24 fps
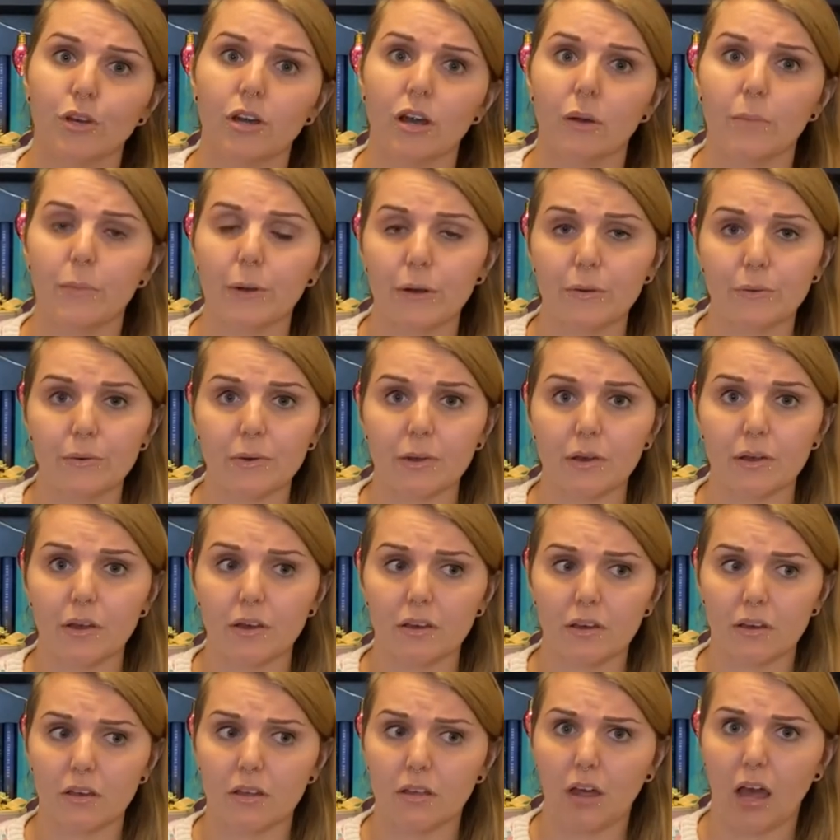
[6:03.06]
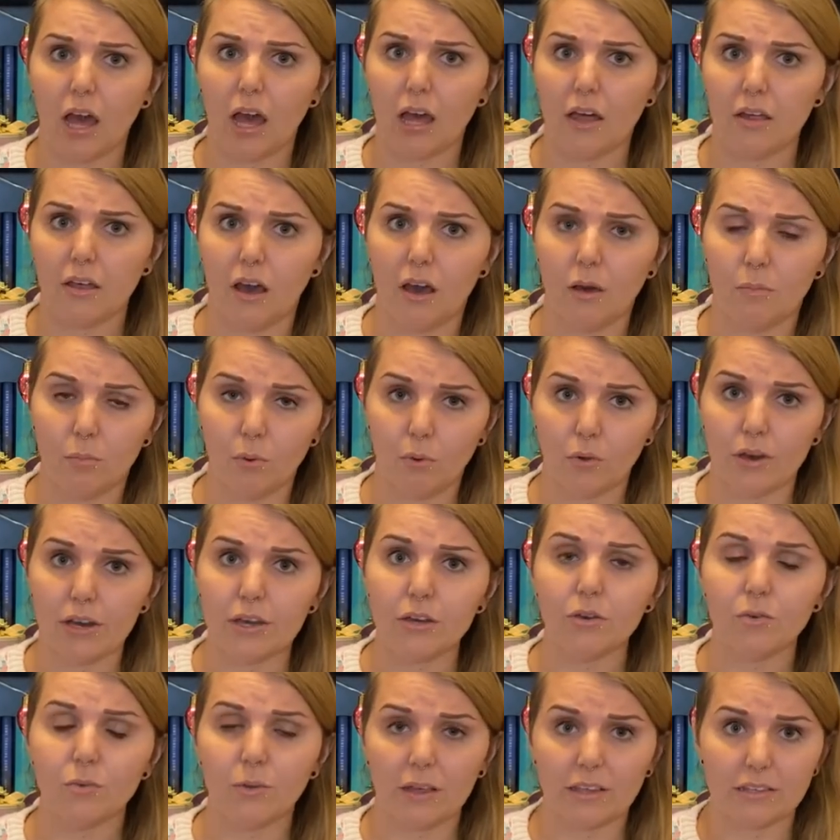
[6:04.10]
about a boy
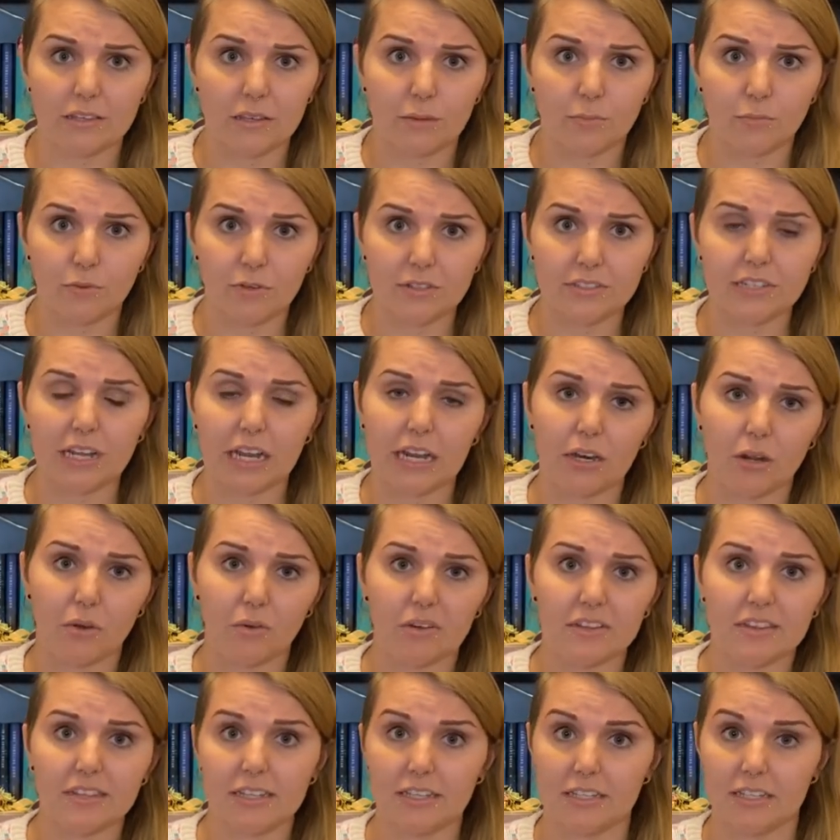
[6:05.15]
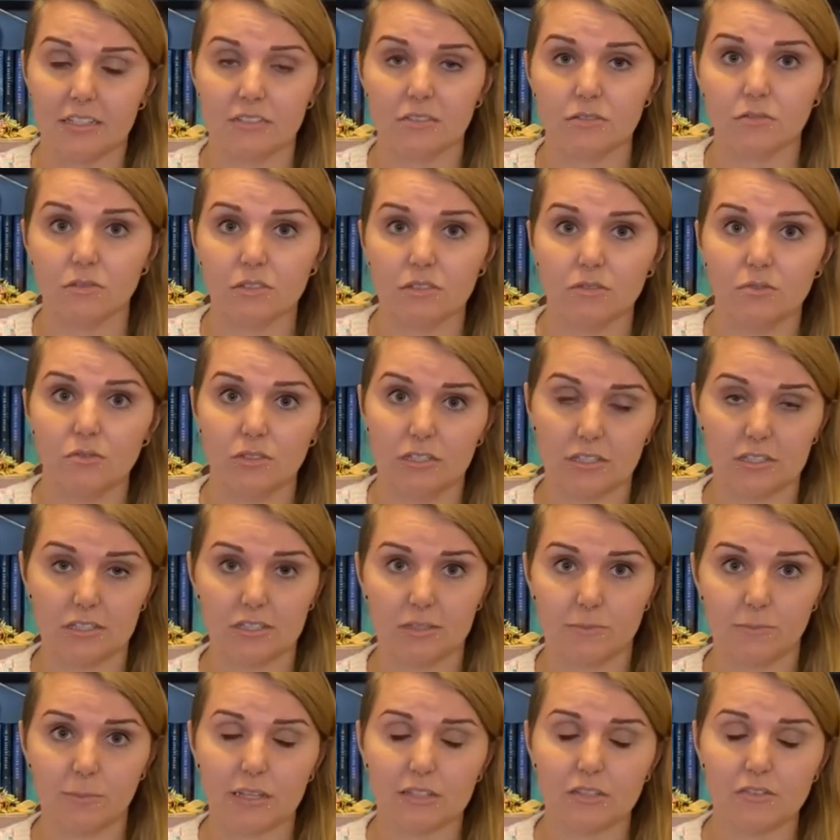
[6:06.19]
who wakes up one day knowing that he's going to kill his
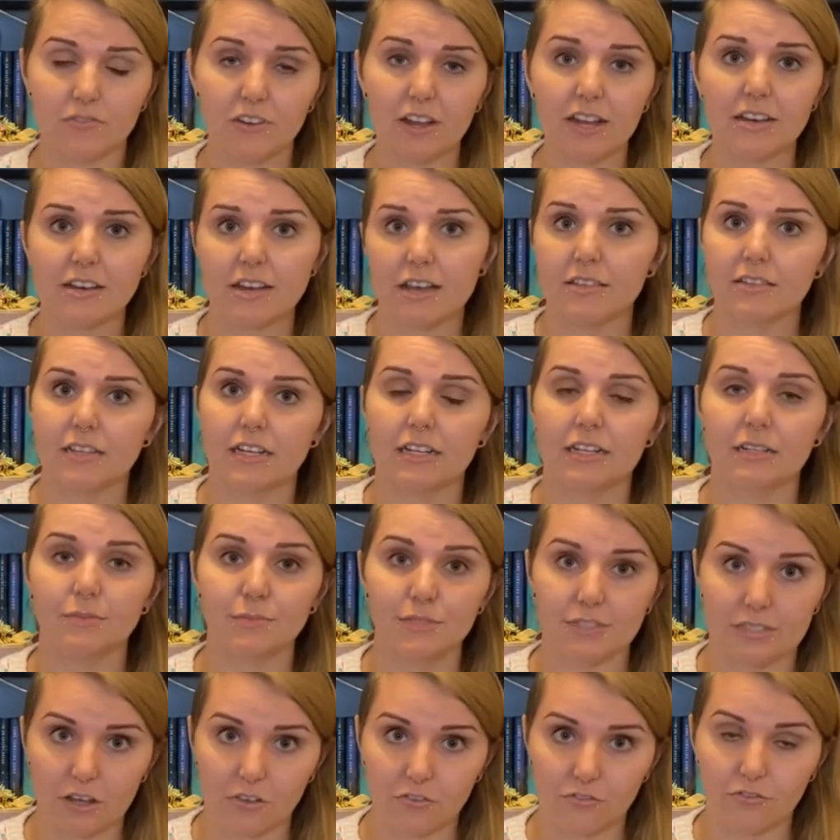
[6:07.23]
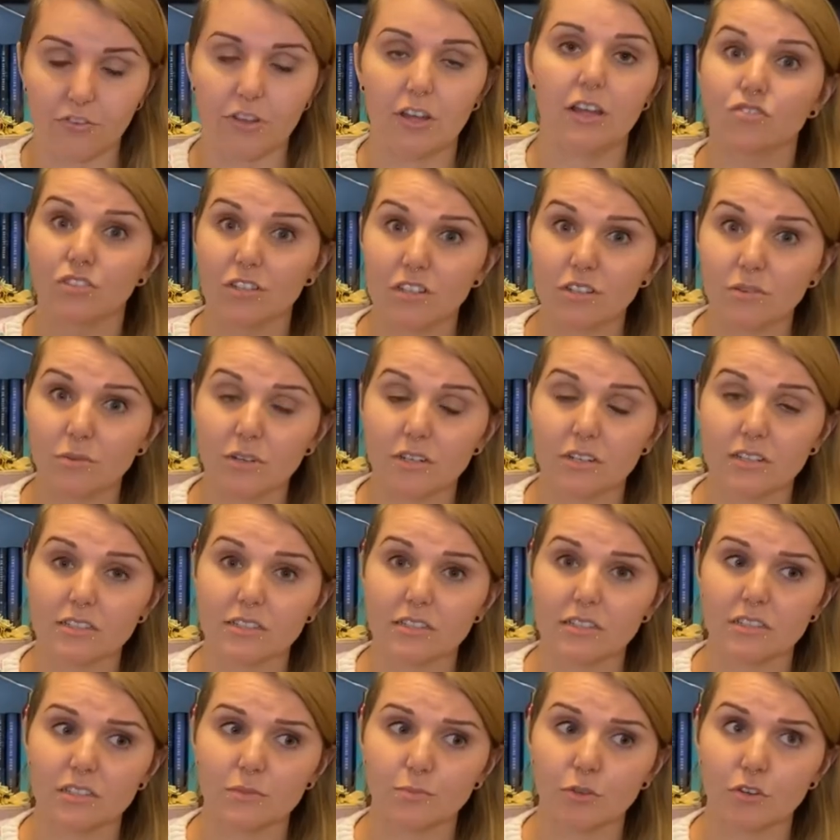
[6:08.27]
best friend and then himself. Trigger warnings in
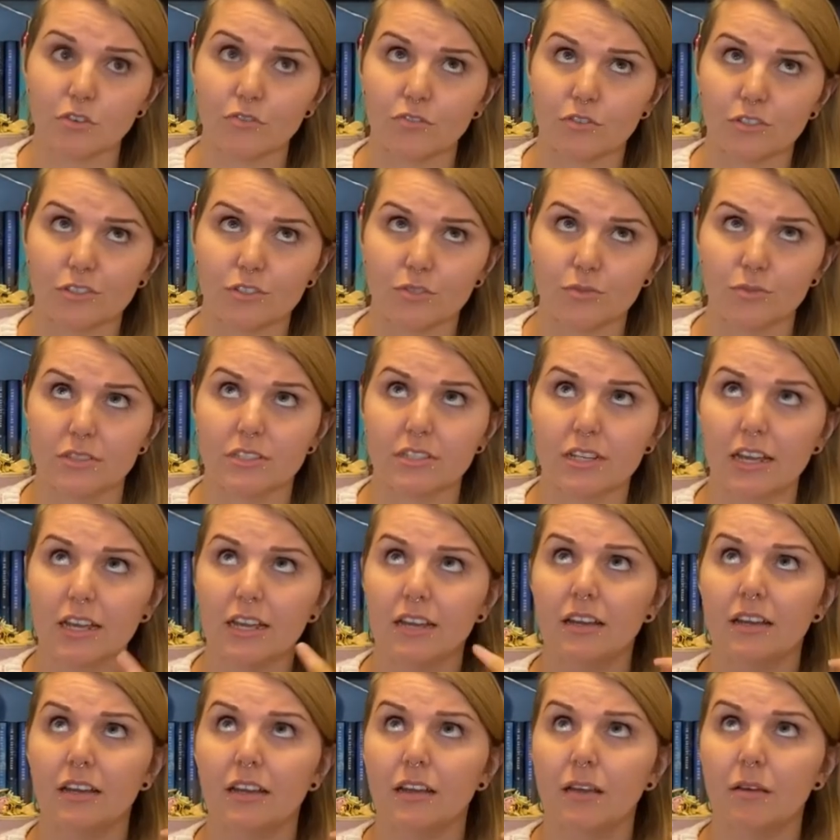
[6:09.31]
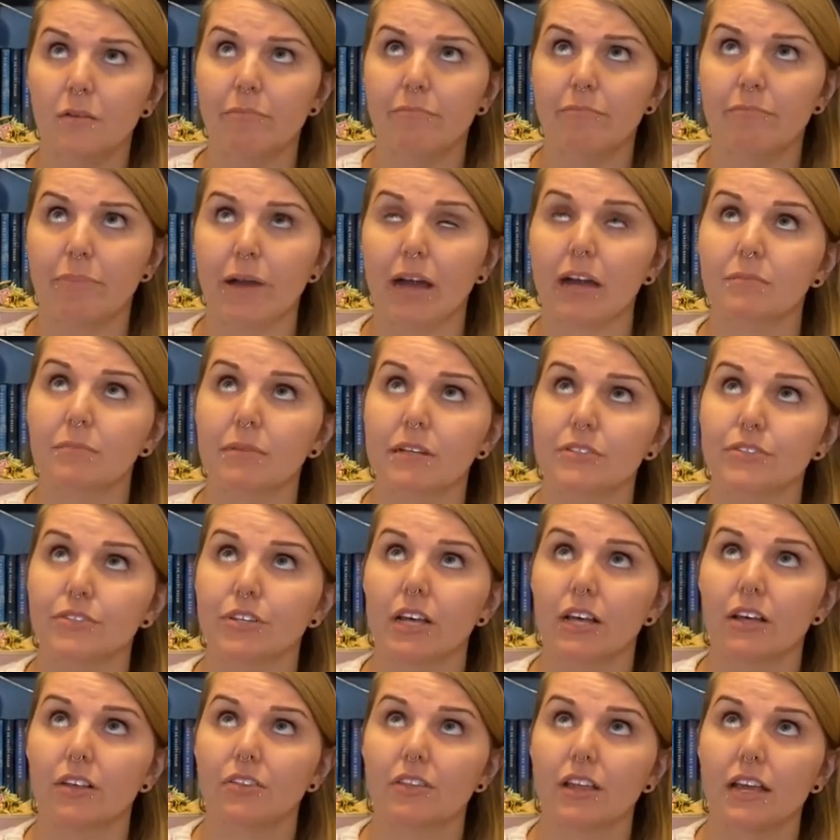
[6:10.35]
this book for suicide, bad mental
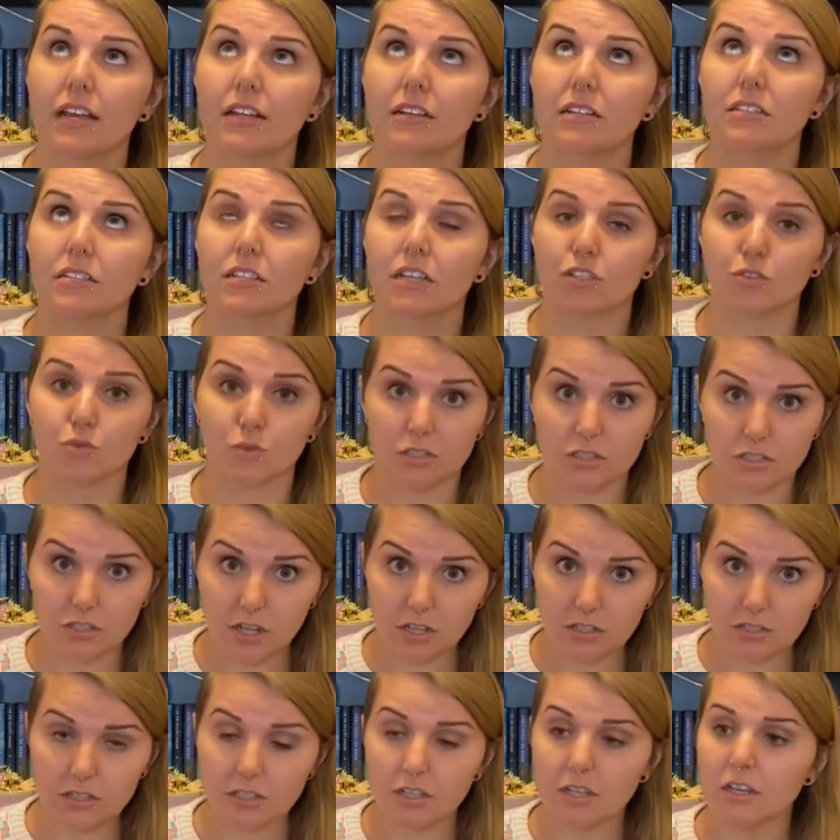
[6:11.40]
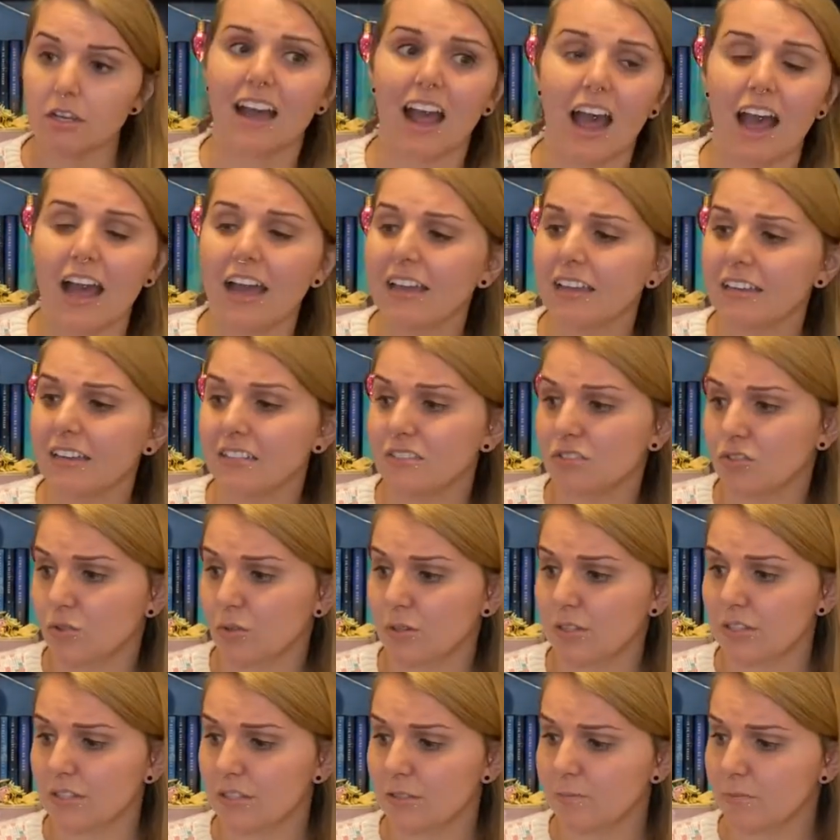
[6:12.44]
health, and sexual assault. I
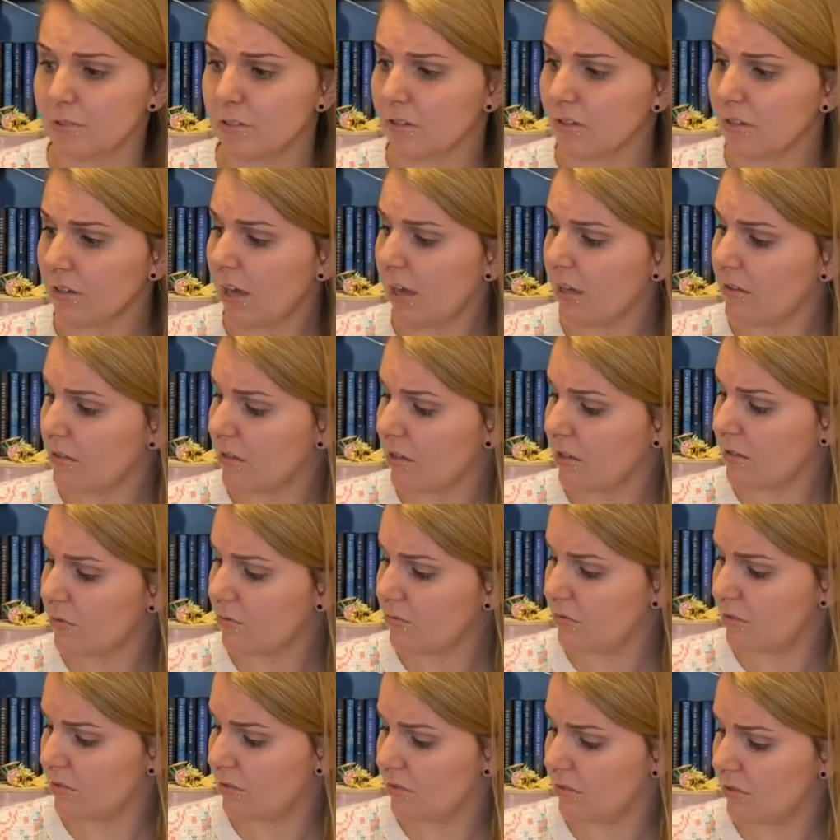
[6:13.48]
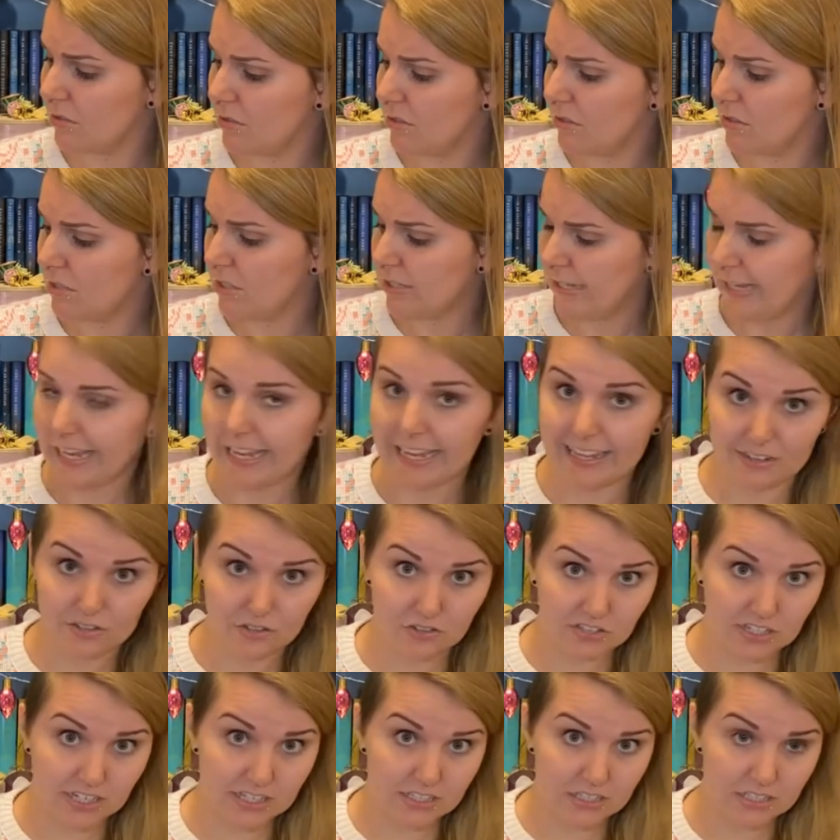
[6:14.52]
enjoyed this book. I thought it was
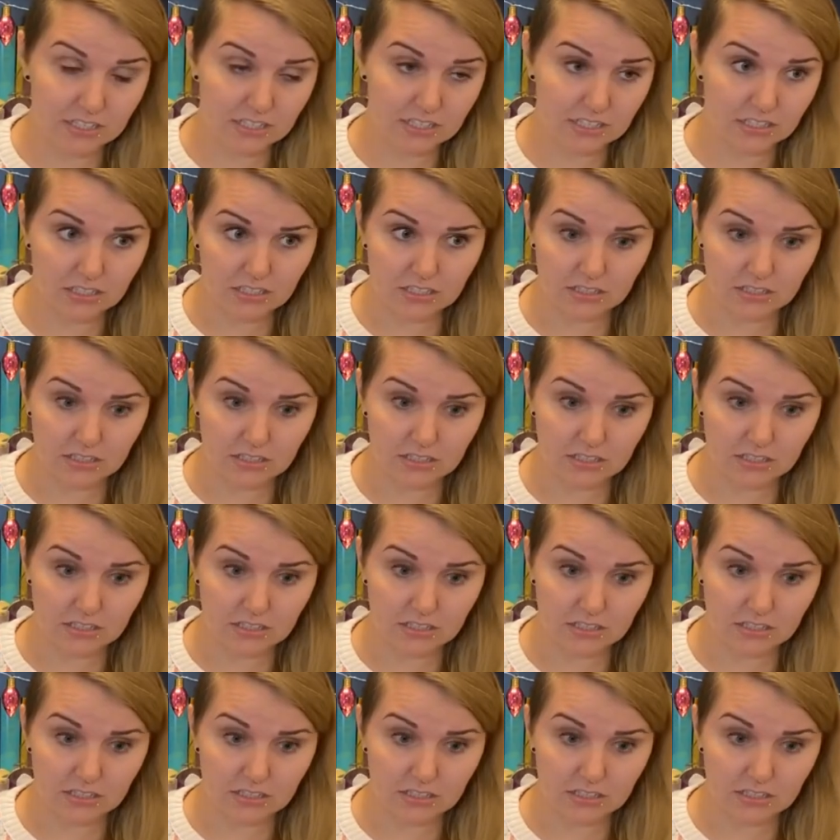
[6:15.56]
interesting.